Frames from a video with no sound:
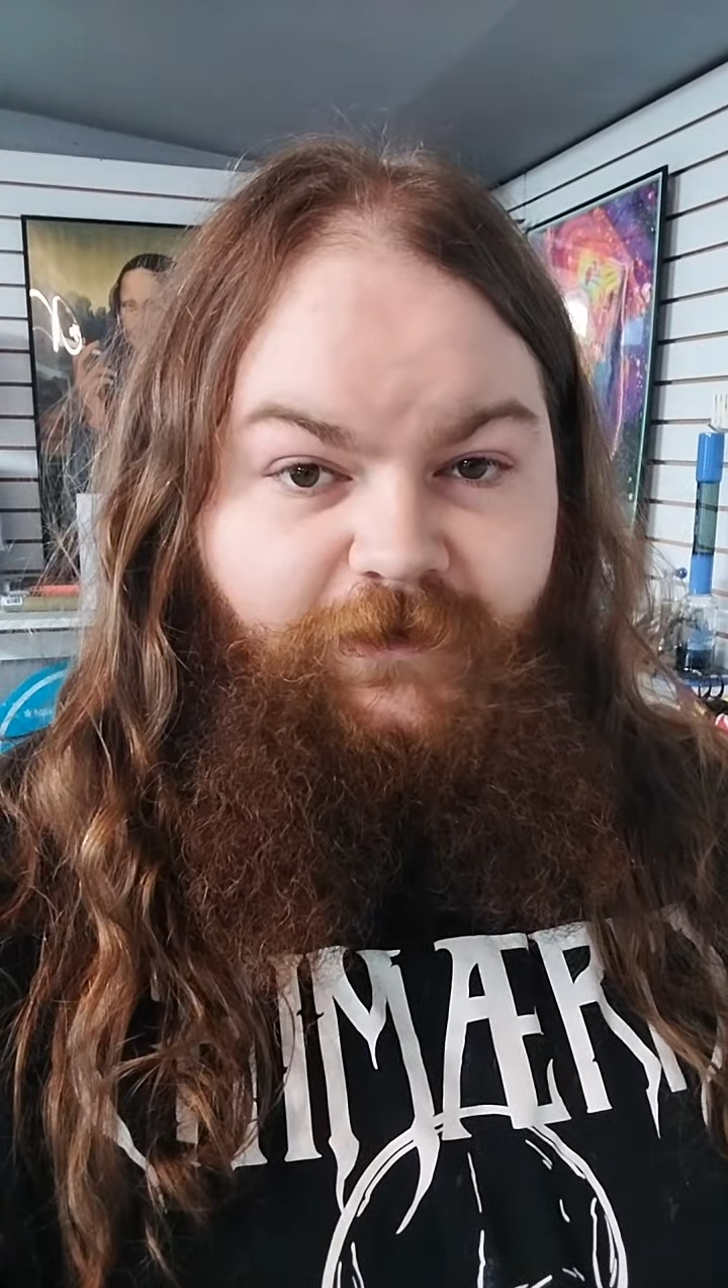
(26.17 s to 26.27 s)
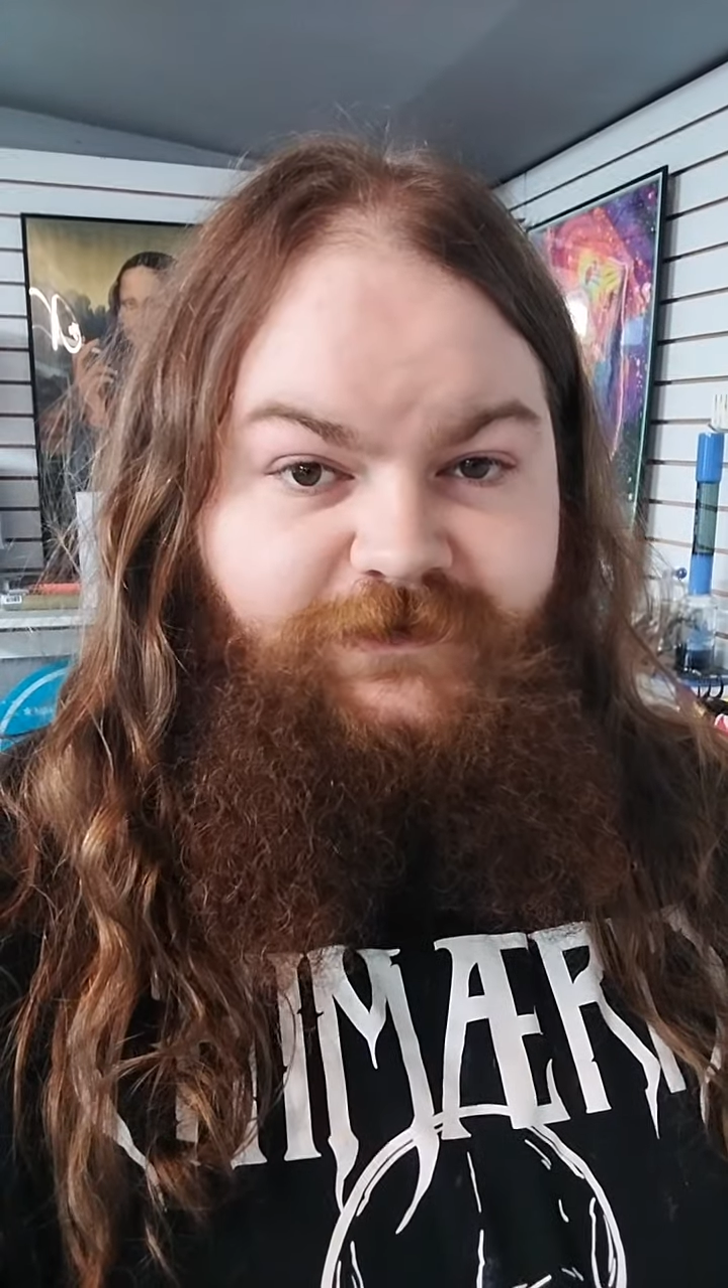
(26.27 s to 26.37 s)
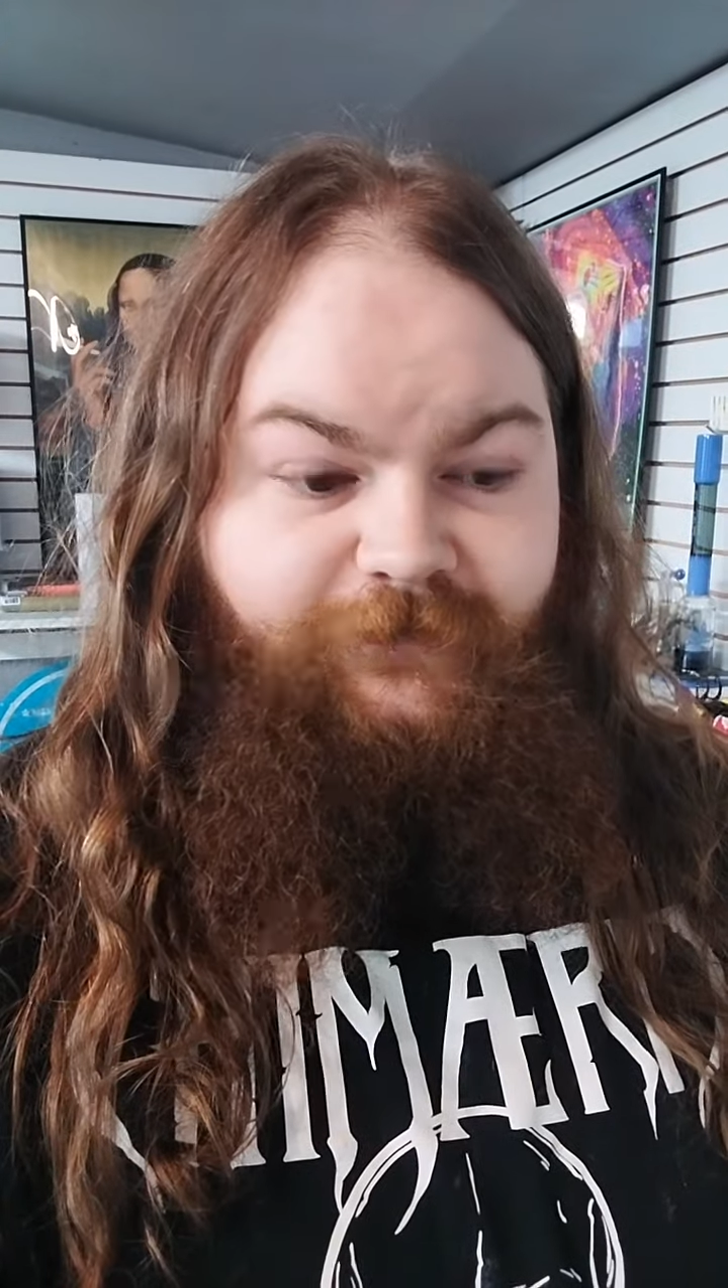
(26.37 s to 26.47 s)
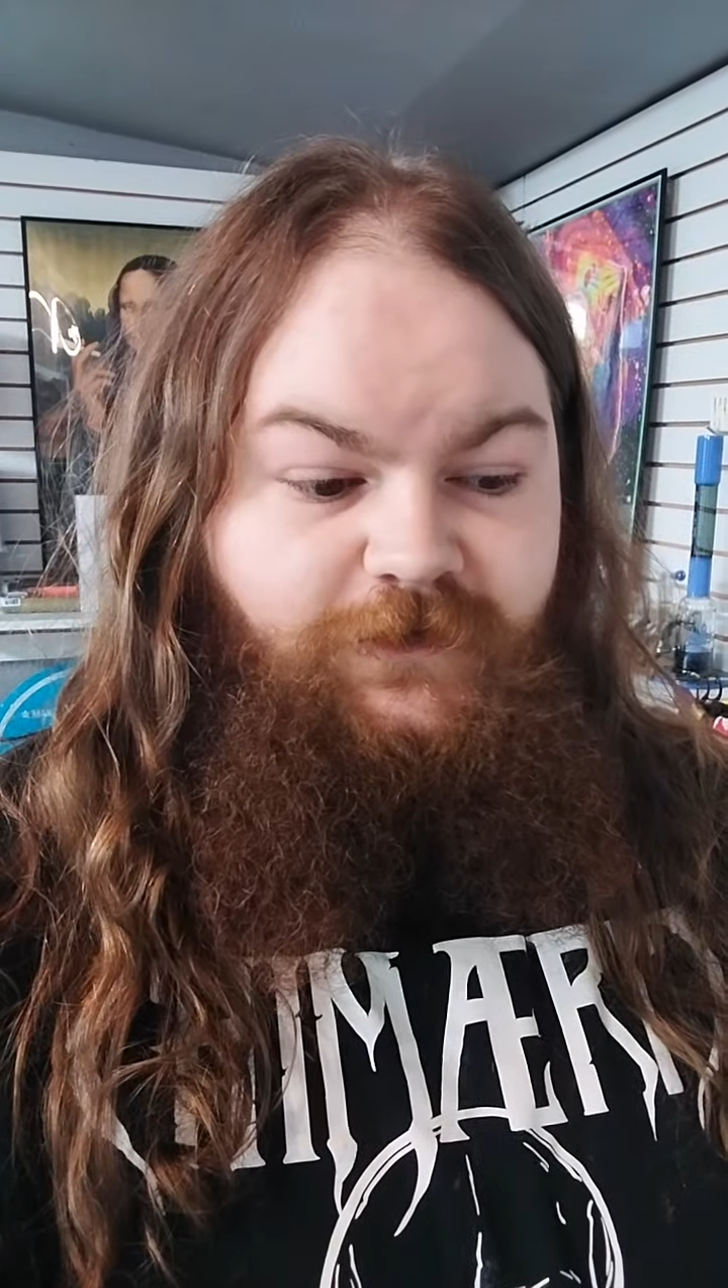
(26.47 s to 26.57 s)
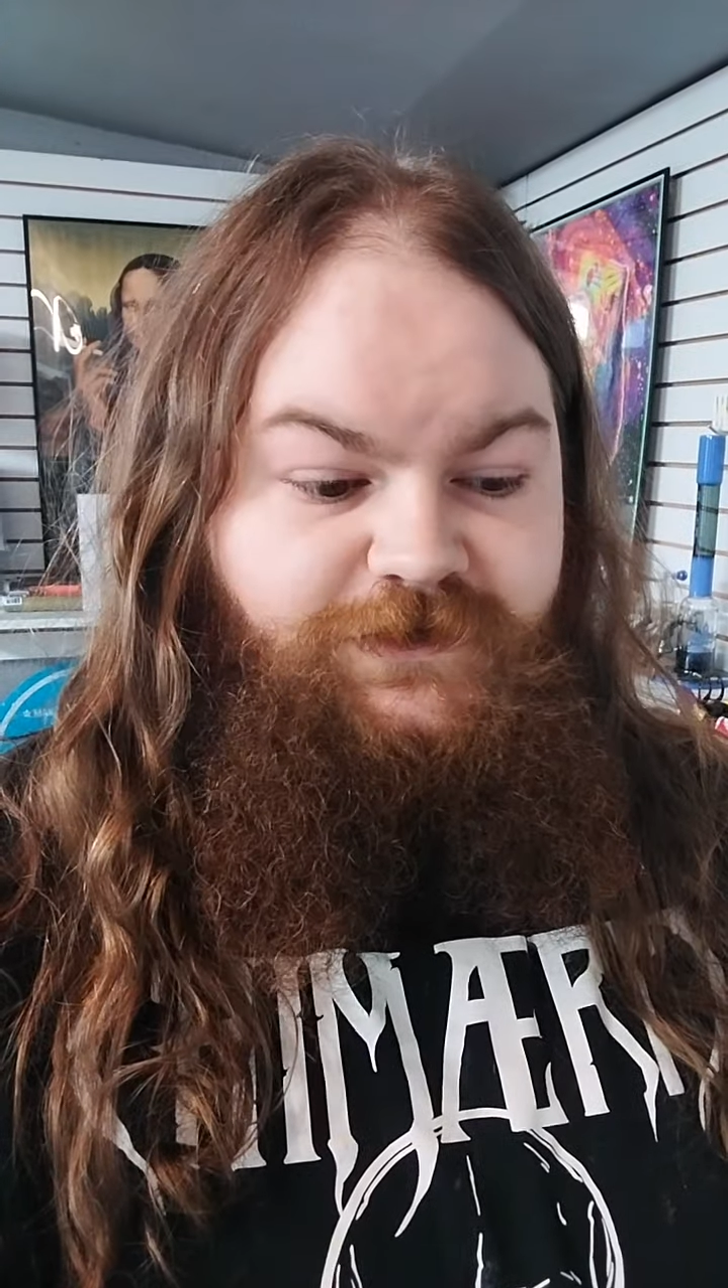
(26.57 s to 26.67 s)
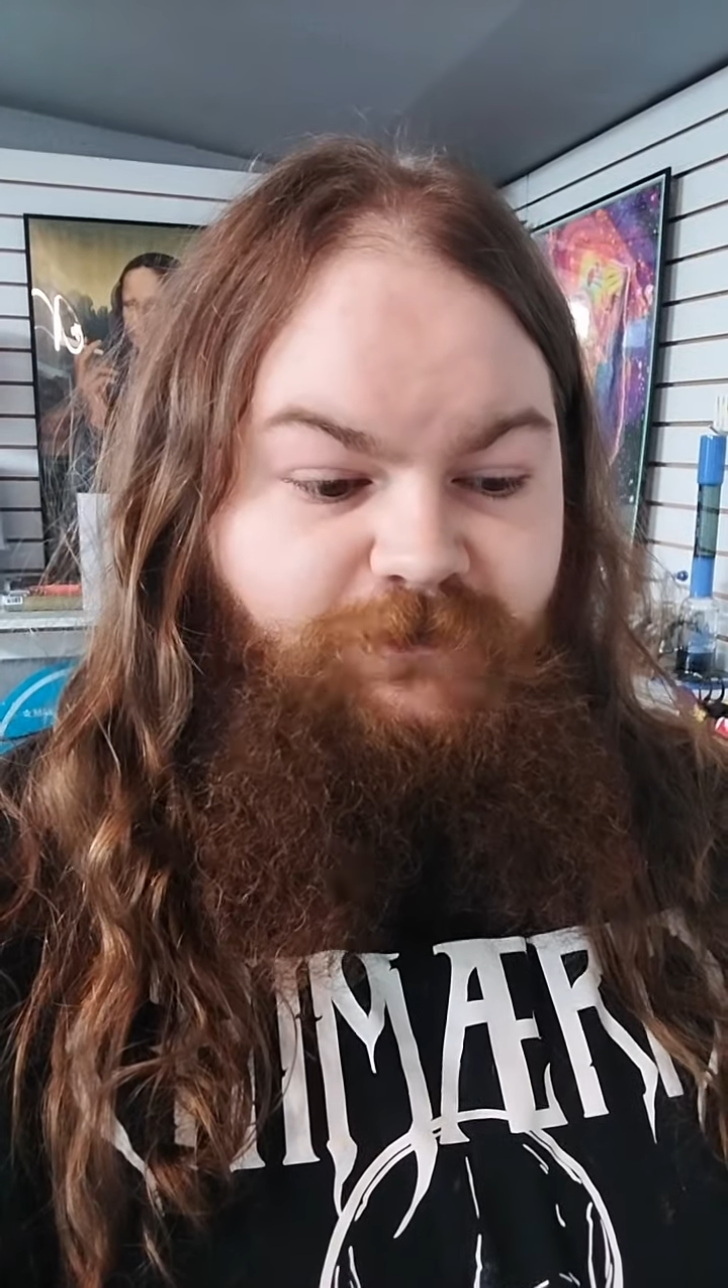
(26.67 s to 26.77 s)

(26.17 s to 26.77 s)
his first